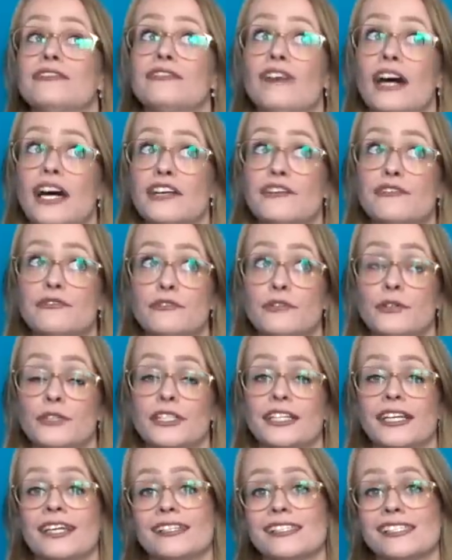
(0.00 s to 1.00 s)

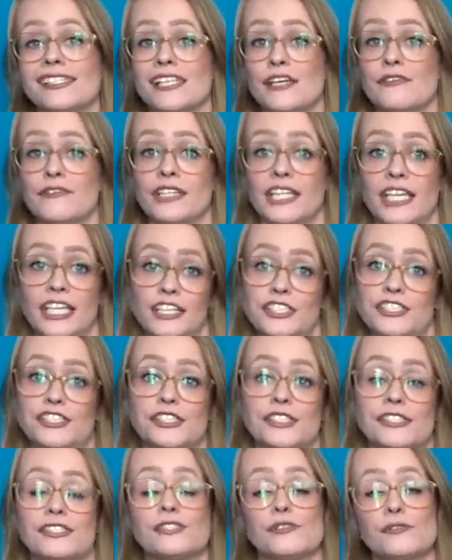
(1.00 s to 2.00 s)

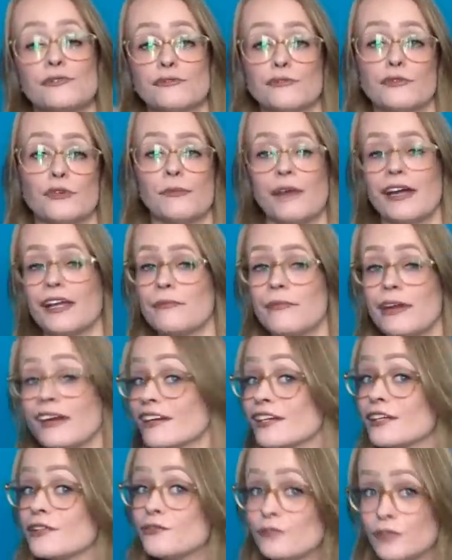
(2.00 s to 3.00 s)
5'7" for my
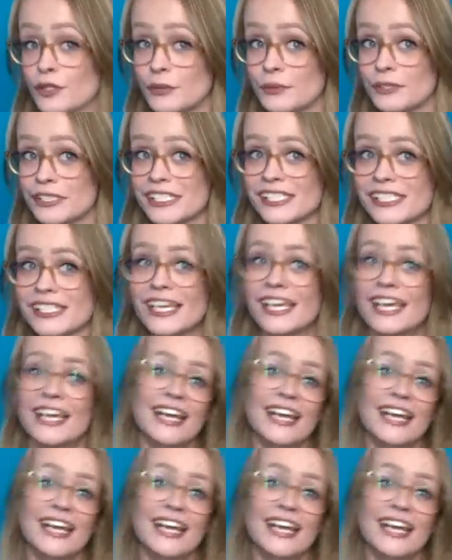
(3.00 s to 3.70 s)
American viewers.